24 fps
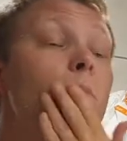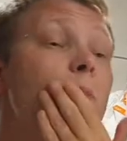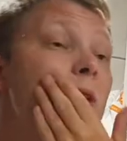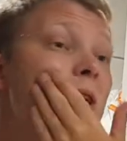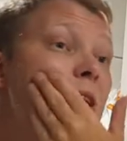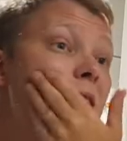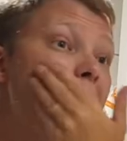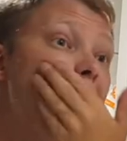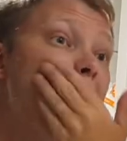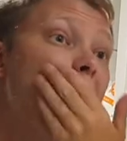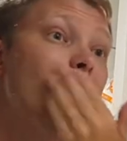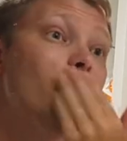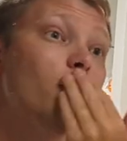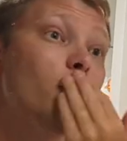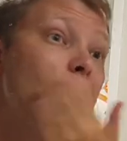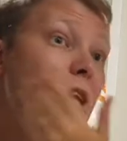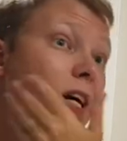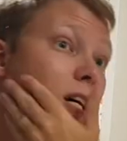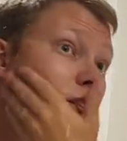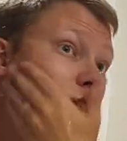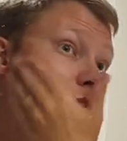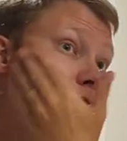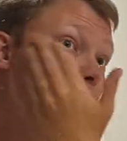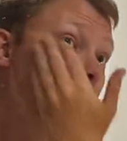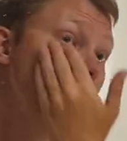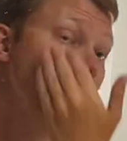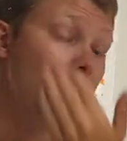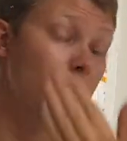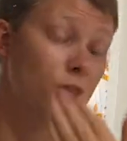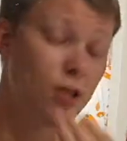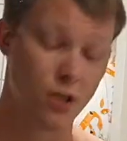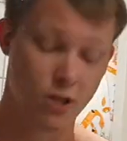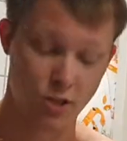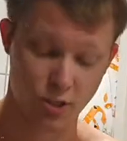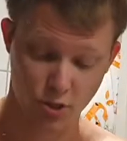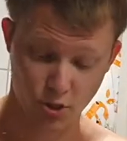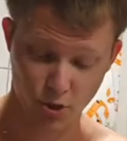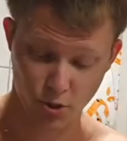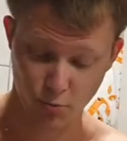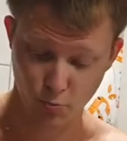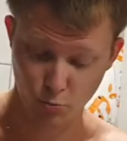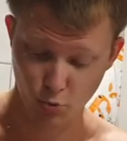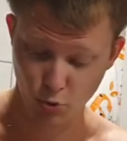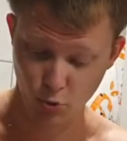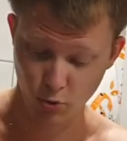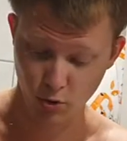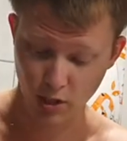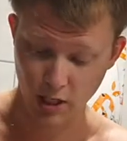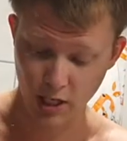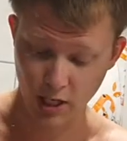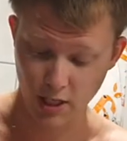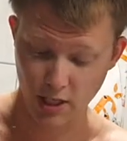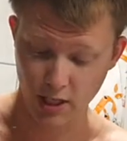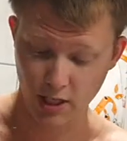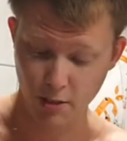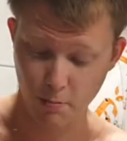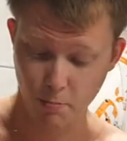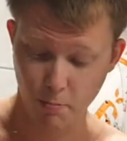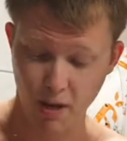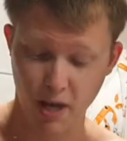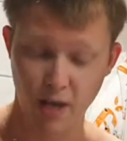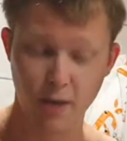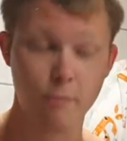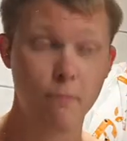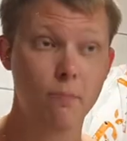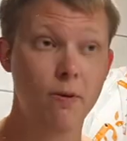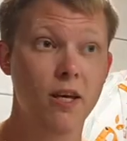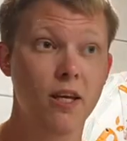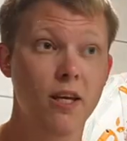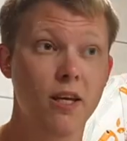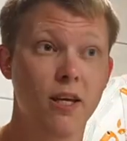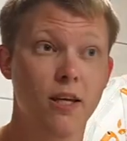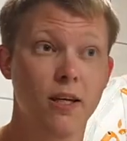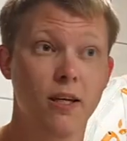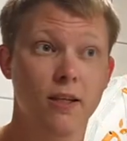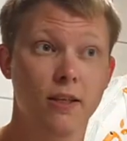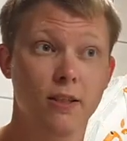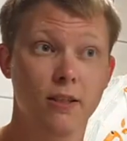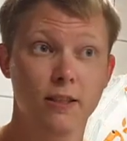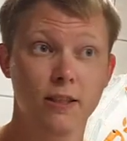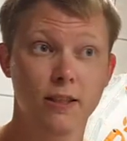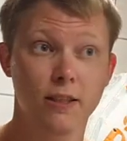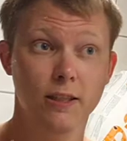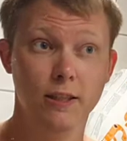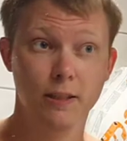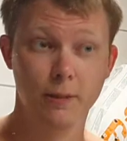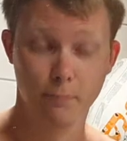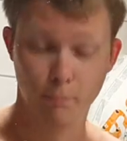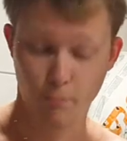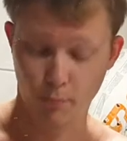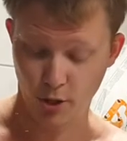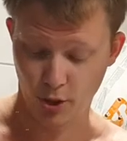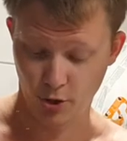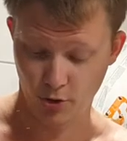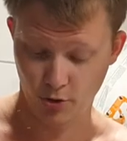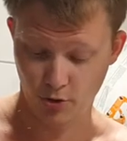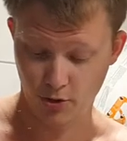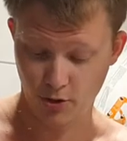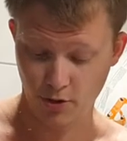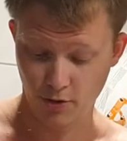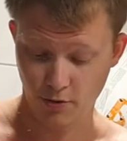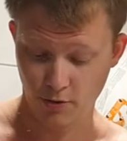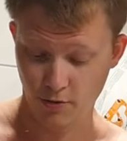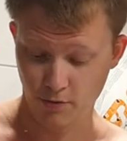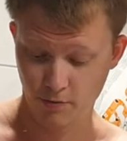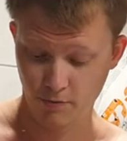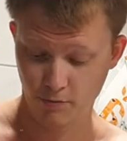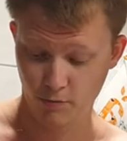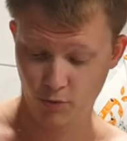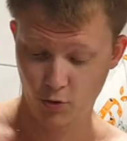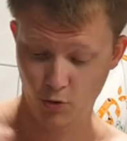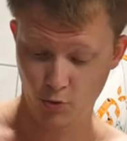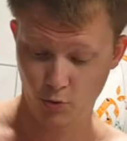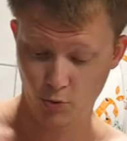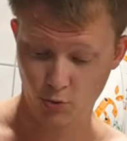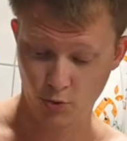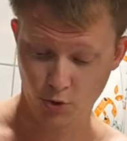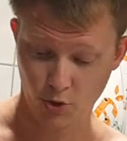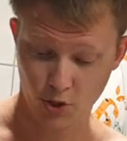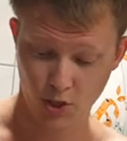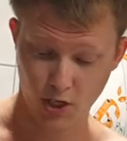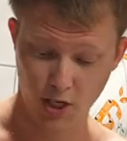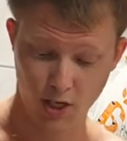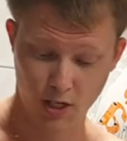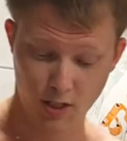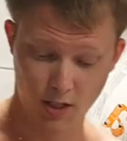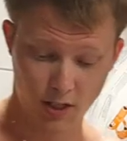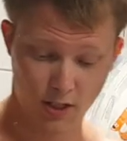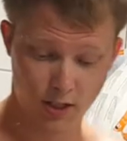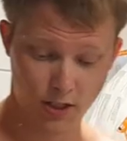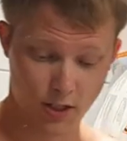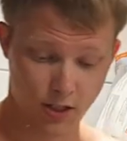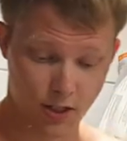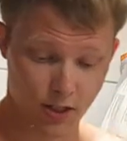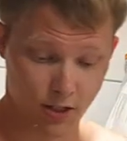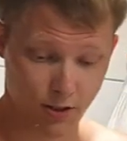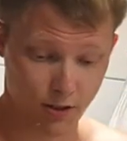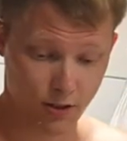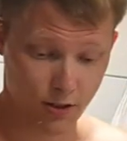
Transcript: picky. I'm as uh, smooth as a baby, but to say it easy.